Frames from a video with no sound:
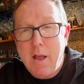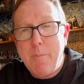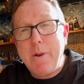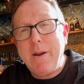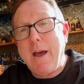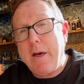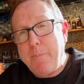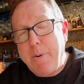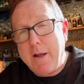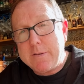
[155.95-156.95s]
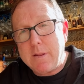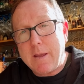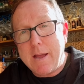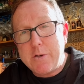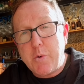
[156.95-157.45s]
but in other parts of the
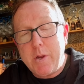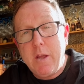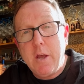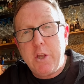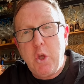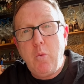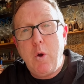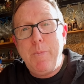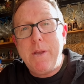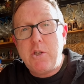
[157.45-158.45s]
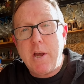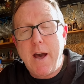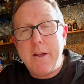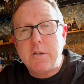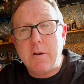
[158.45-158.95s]
country you will be
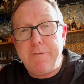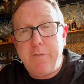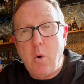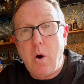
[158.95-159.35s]
charged for